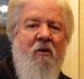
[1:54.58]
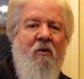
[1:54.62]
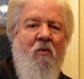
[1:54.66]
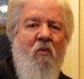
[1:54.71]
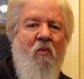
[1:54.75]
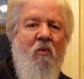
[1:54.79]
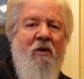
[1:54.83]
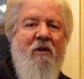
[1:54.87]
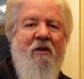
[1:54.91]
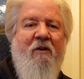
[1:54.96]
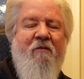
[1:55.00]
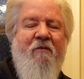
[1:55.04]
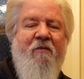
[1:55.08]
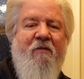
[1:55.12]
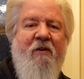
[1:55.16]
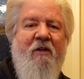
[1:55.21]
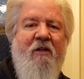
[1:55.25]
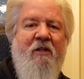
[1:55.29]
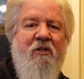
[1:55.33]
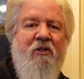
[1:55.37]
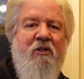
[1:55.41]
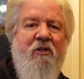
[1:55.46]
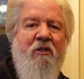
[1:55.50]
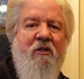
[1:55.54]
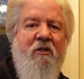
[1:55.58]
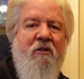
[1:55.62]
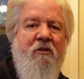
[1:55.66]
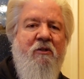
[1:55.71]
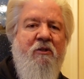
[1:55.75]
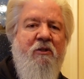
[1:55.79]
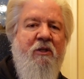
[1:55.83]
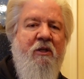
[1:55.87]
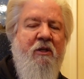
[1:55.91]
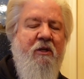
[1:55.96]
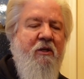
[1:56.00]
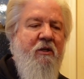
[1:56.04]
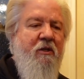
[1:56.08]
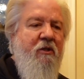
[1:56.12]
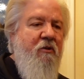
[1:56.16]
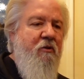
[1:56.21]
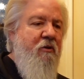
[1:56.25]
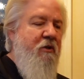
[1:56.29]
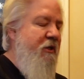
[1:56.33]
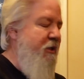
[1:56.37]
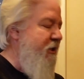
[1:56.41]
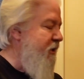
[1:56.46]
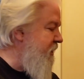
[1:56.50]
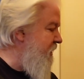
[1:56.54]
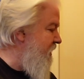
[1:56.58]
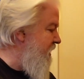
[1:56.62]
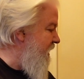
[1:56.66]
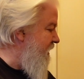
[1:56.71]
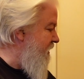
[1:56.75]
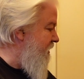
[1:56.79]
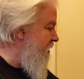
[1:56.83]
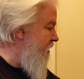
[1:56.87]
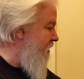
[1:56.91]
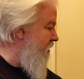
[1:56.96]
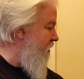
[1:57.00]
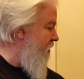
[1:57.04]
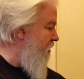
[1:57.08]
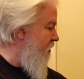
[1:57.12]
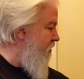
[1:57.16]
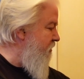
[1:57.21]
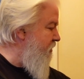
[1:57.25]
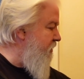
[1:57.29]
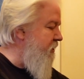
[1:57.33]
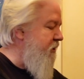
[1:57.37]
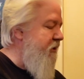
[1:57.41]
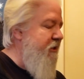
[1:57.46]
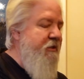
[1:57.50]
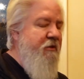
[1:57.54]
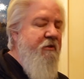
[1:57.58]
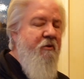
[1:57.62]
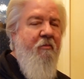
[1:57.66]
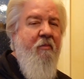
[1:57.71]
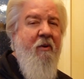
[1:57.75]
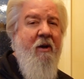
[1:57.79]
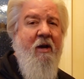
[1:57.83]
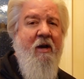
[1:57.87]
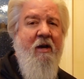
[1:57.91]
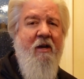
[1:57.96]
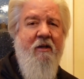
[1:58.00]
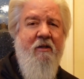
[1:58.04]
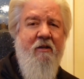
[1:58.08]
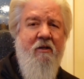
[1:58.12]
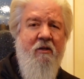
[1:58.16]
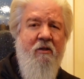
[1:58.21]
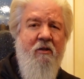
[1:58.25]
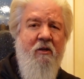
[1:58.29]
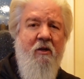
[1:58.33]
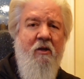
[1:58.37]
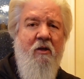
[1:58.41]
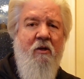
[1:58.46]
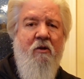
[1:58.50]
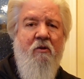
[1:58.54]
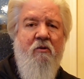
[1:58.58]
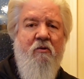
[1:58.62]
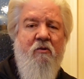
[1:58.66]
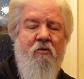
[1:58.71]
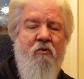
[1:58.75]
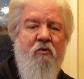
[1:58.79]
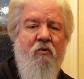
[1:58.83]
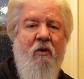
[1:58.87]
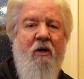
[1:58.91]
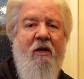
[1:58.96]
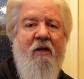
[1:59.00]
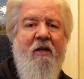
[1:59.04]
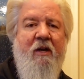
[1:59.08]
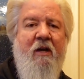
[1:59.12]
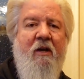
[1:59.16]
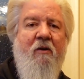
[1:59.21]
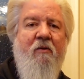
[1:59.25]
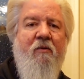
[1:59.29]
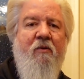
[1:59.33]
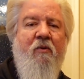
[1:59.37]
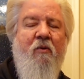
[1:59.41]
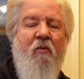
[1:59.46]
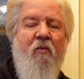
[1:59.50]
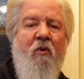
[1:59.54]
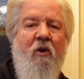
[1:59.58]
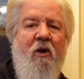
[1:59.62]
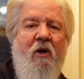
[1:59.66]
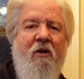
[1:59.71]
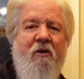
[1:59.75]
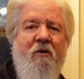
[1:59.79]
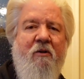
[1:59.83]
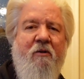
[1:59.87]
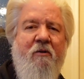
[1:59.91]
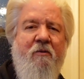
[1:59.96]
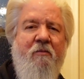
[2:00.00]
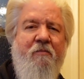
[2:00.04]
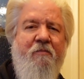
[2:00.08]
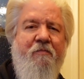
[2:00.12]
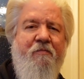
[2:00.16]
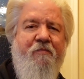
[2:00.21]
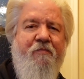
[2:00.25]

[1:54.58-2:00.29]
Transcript: When it finishes, you disconnect the hoses in the back, drain out the water,